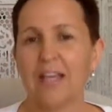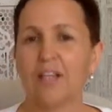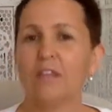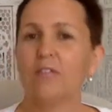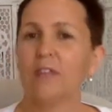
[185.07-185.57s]

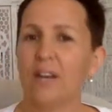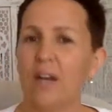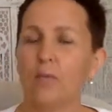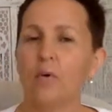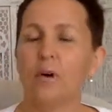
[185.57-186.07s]
that you can
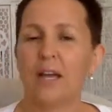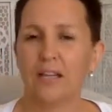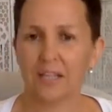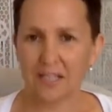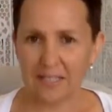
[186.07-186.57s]
find out more
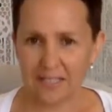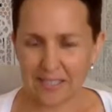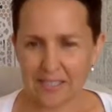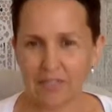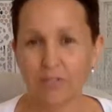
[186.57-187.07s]
and
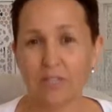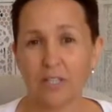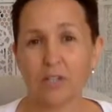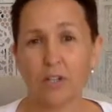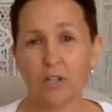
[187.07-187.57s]
start to
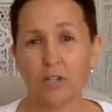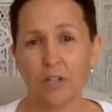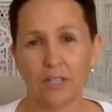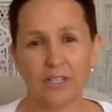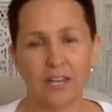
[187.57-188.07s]
really grow
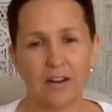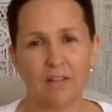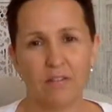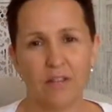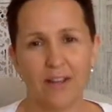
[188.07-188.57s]
your knowledge in
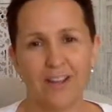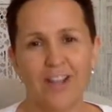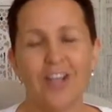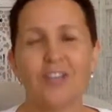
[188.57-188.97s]
Ayurveda.